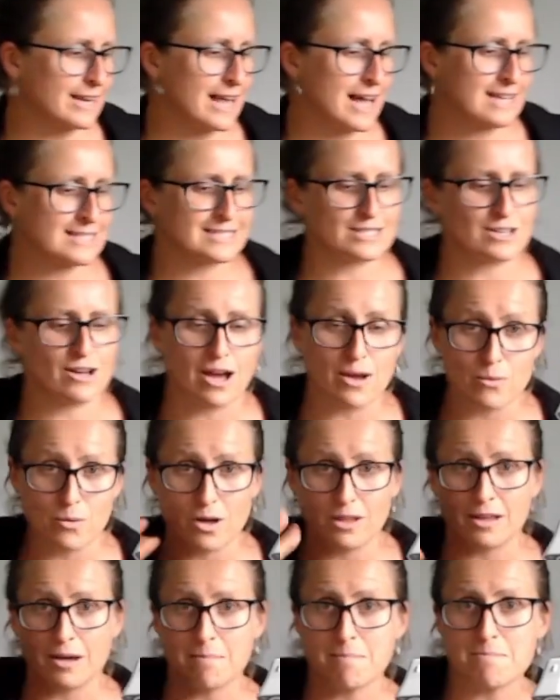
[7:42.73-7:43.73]
last night
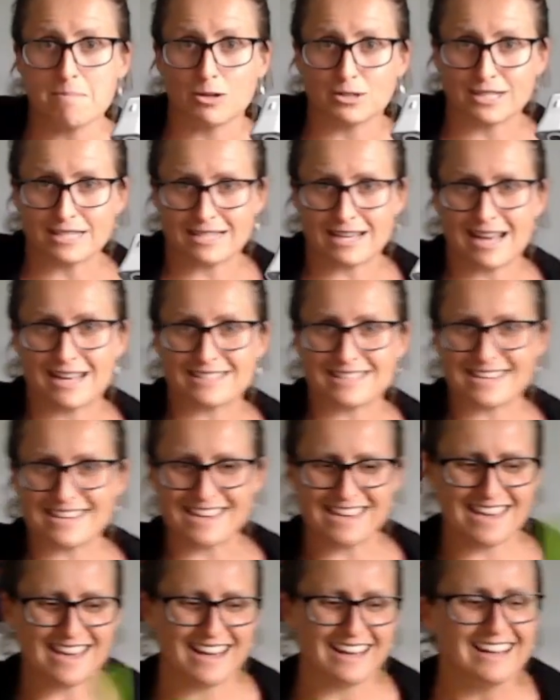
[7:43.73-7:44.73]
while I'm
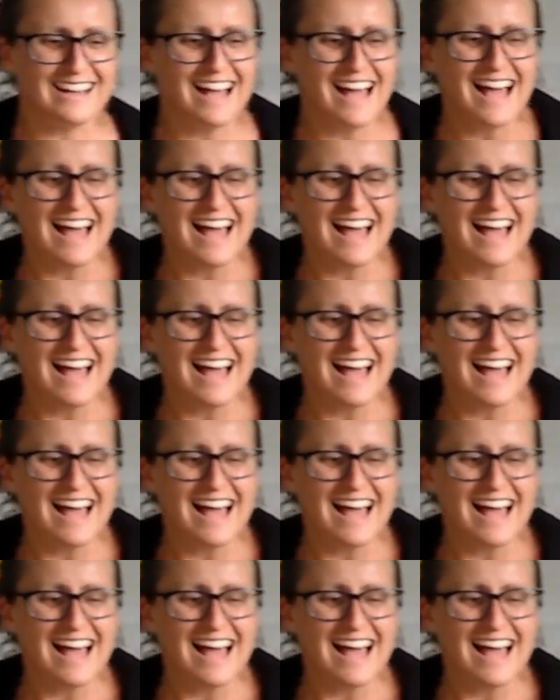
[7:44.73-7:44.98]
multitasking here